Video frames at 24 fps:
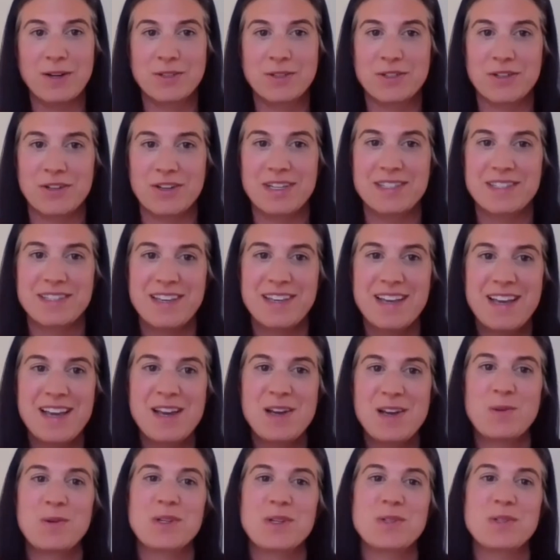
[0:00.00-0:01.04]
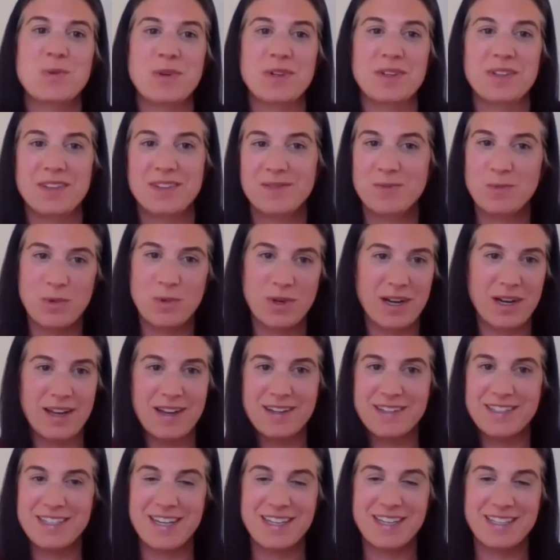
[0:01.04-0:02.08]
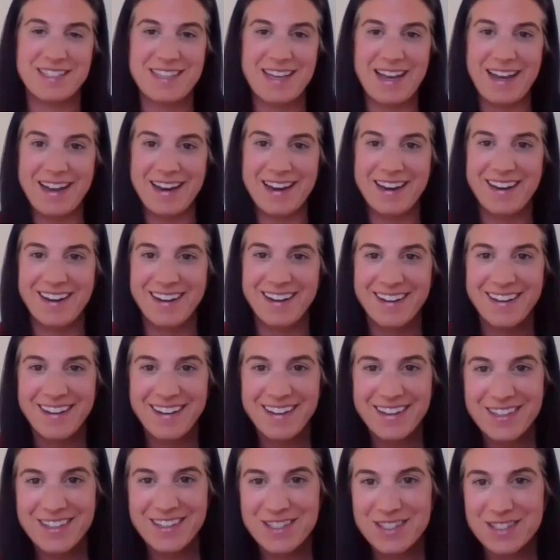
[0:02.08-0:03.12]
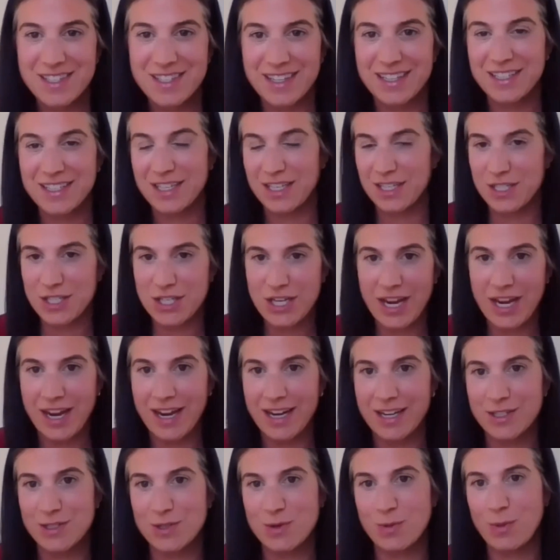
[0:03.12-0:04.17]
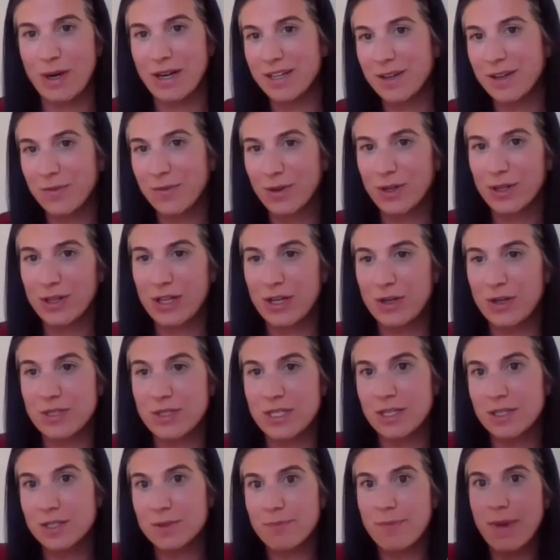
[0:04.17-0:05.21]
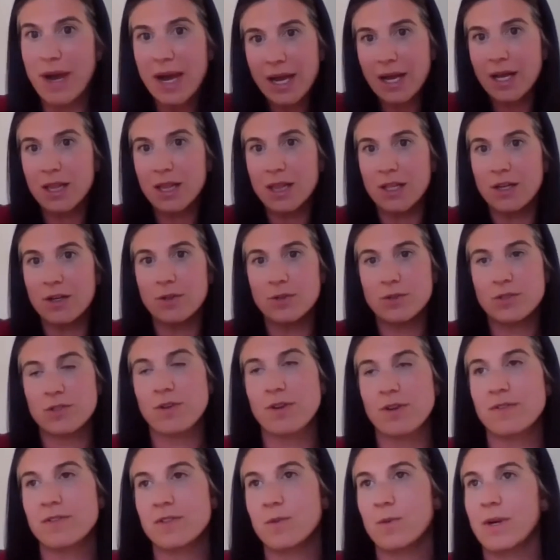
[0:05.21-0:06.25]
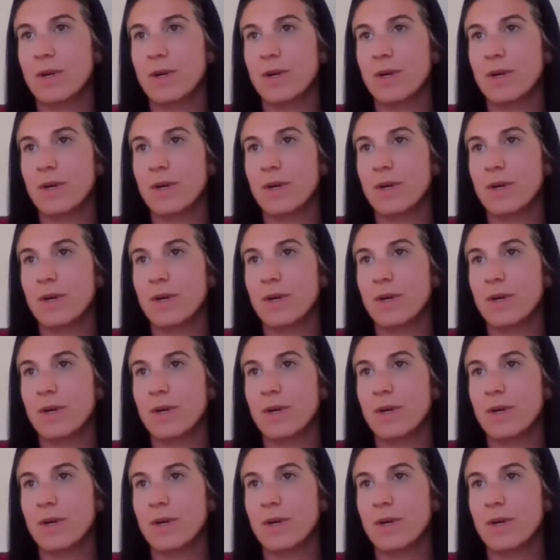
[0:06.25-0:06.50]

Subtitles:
boundaries, which were what I had just said. It's like, changed, wear different clothes. Here's my clothes you have to